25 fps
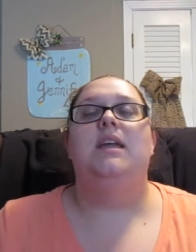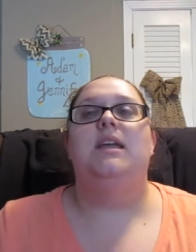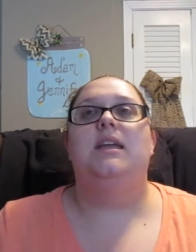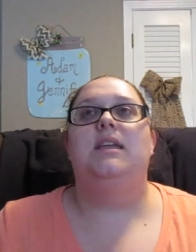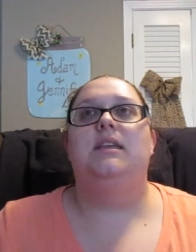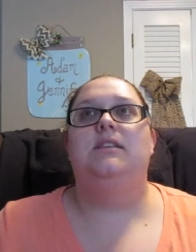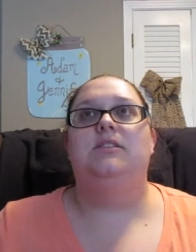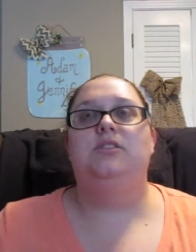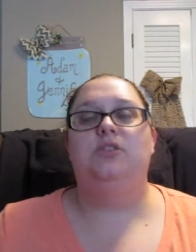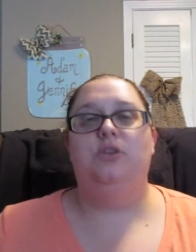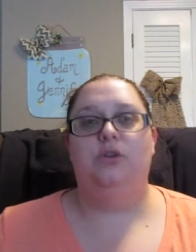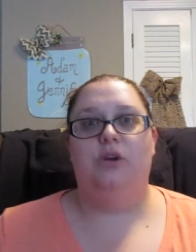
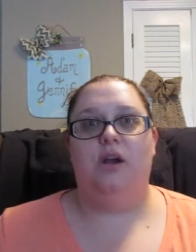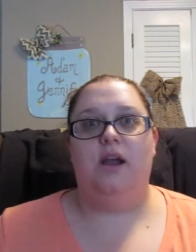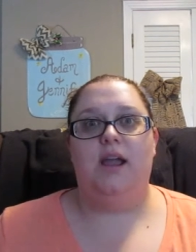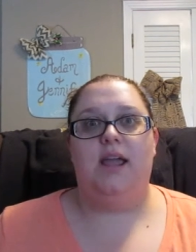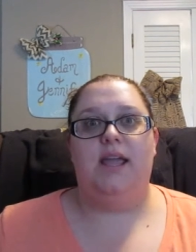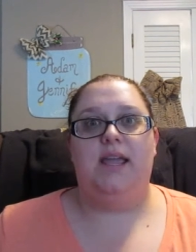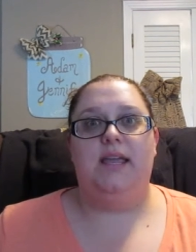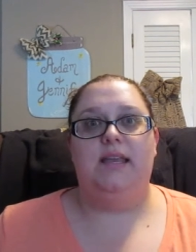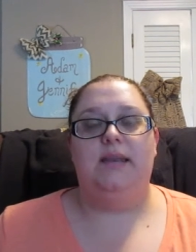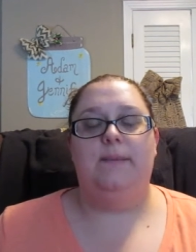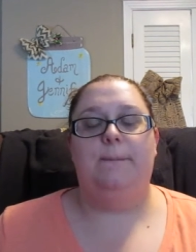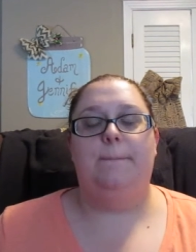is
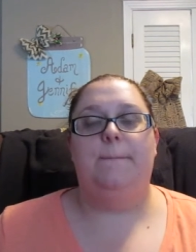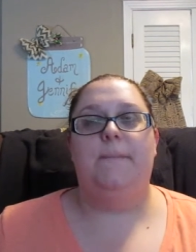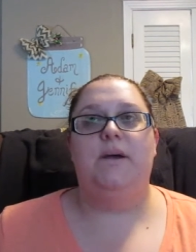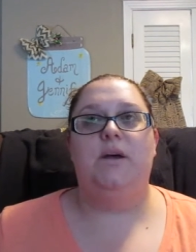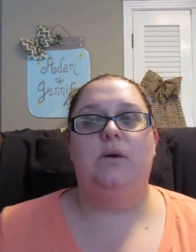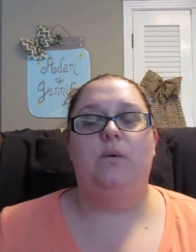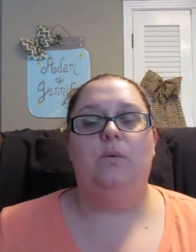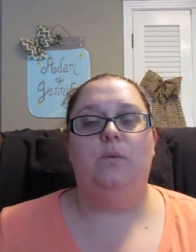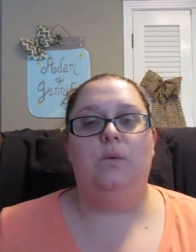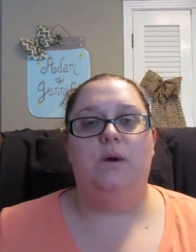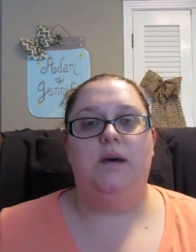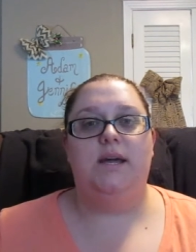great,
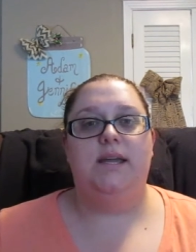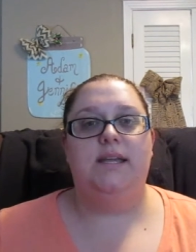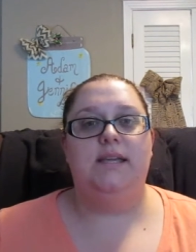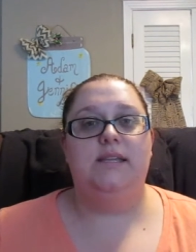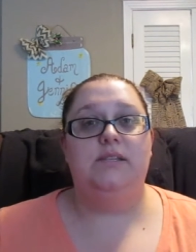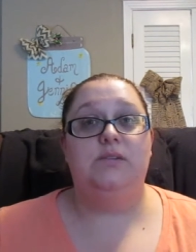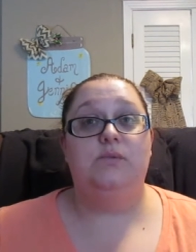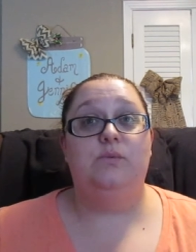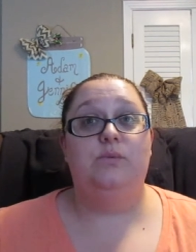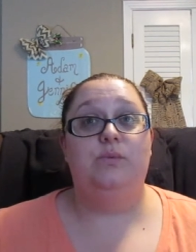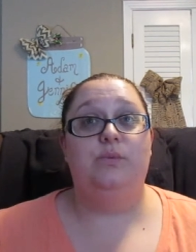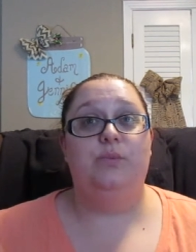but
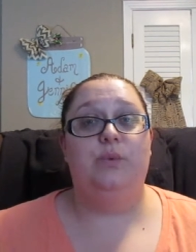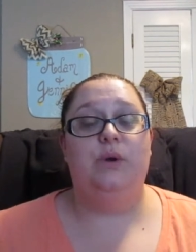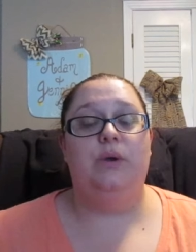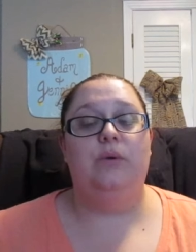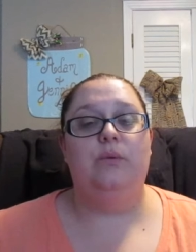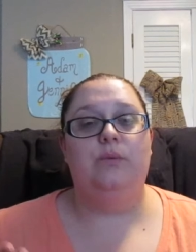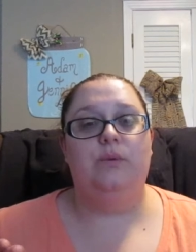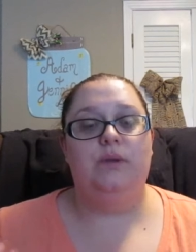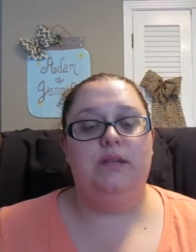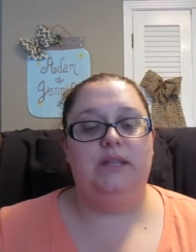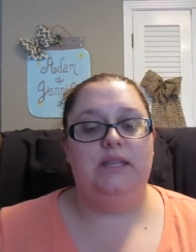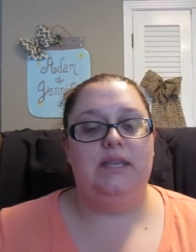
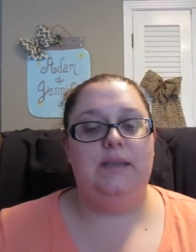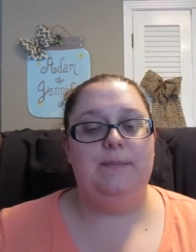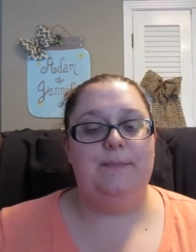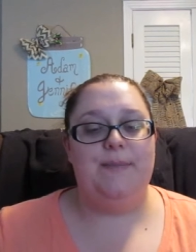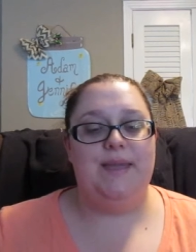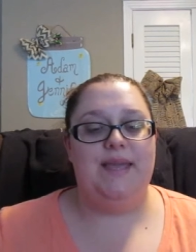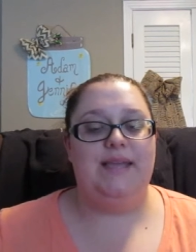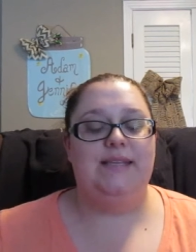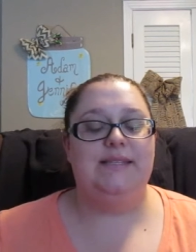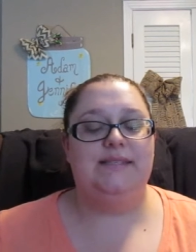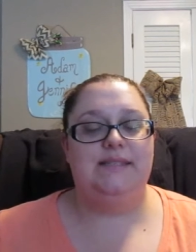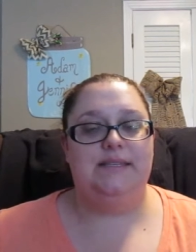what really
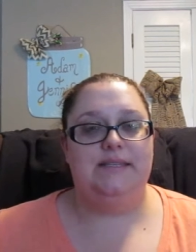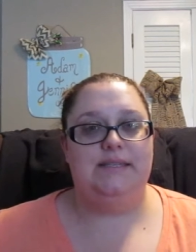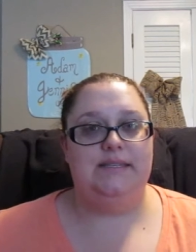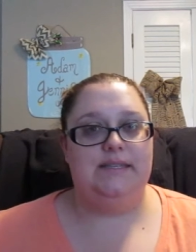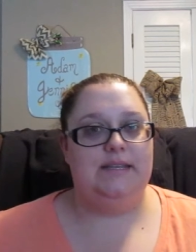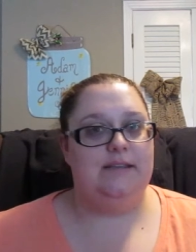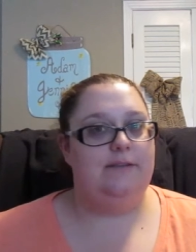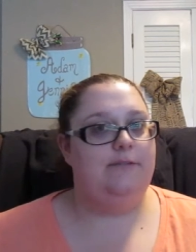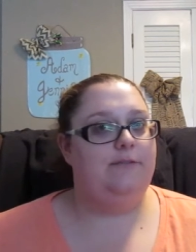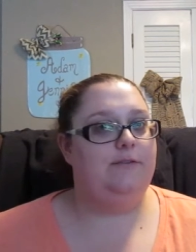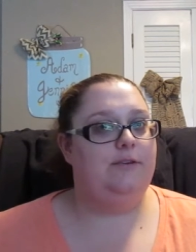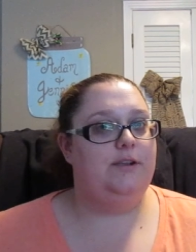makes the
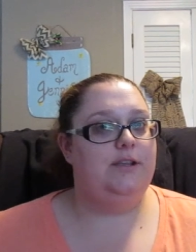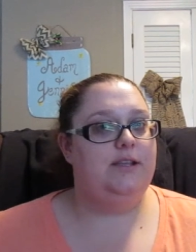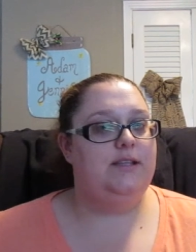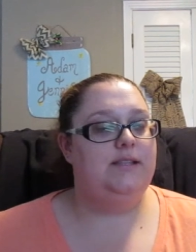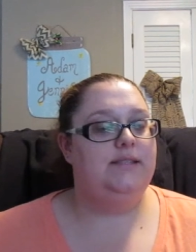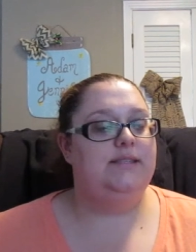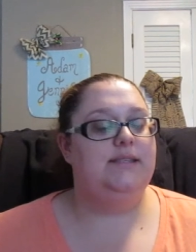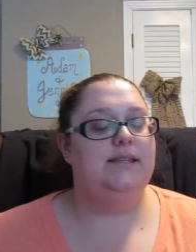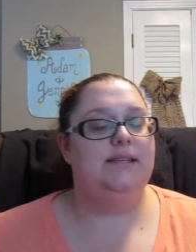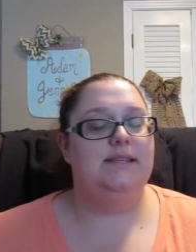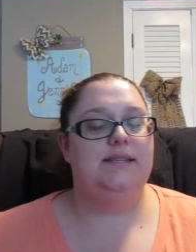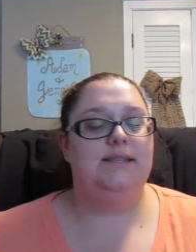
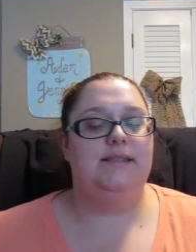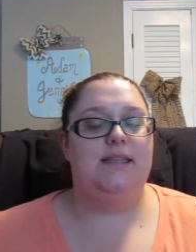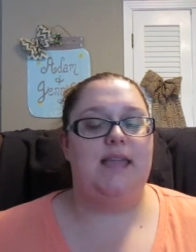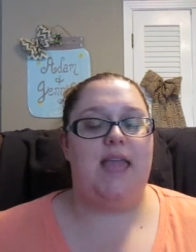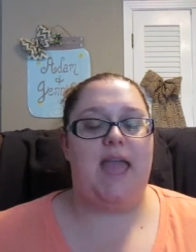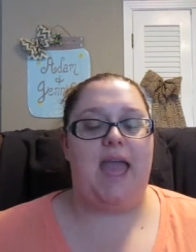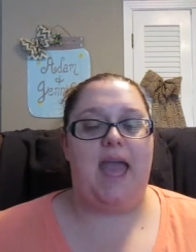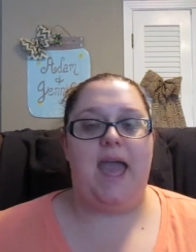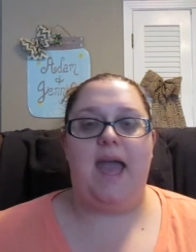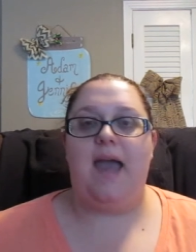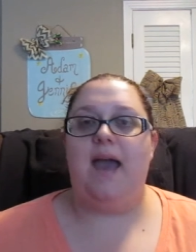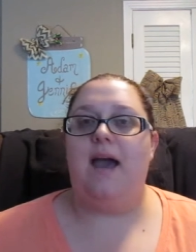difference is
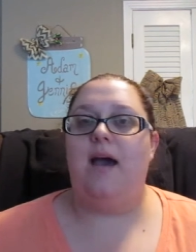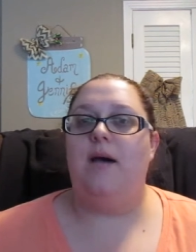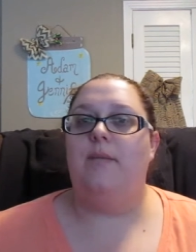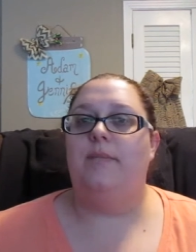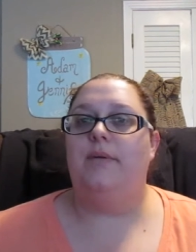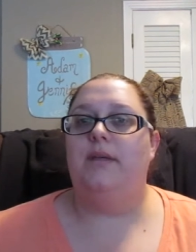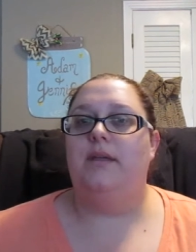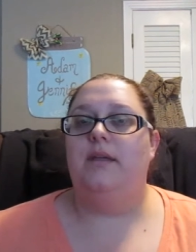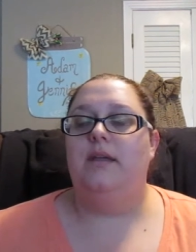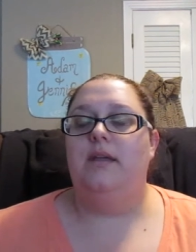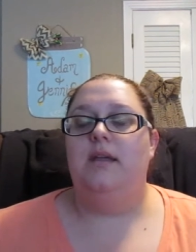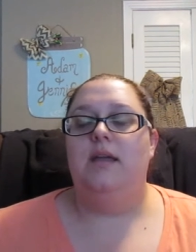the app.